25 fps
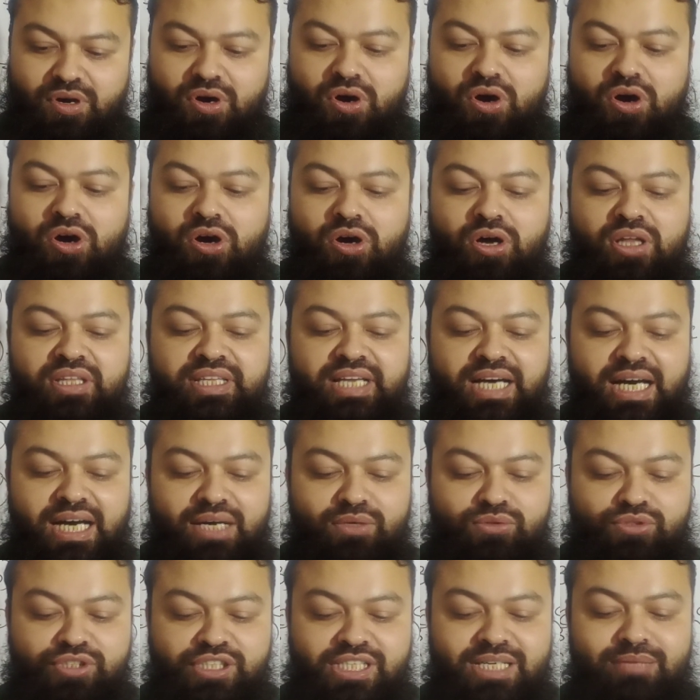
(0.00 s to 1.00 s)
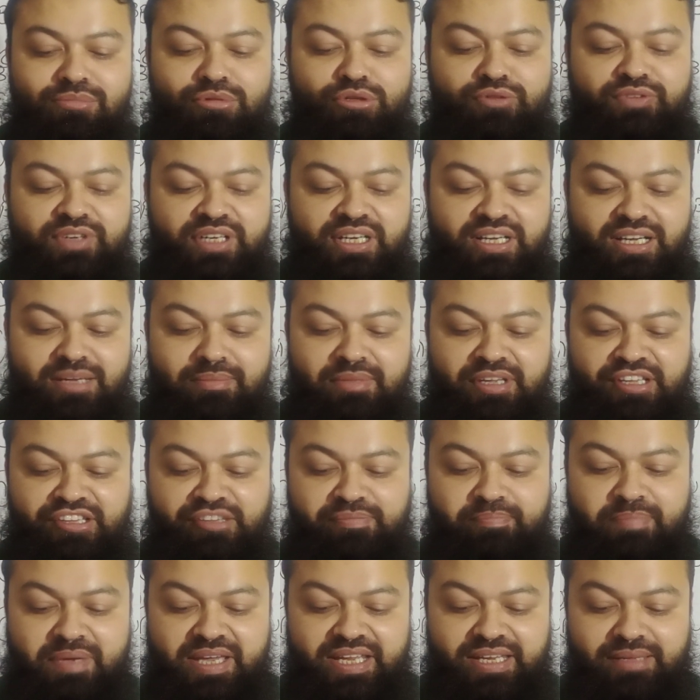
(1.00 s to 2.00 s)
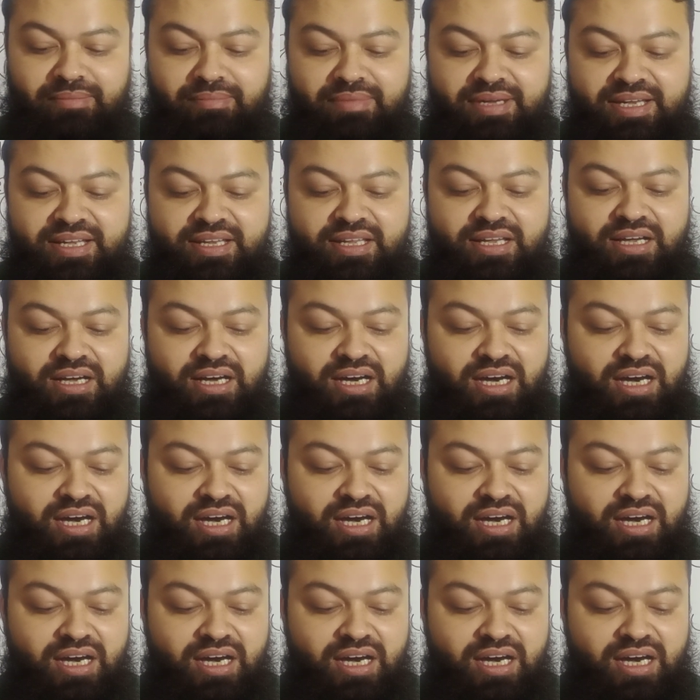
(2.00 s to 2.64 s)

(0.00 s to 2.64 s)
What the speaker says: All the outcomes of a random experiment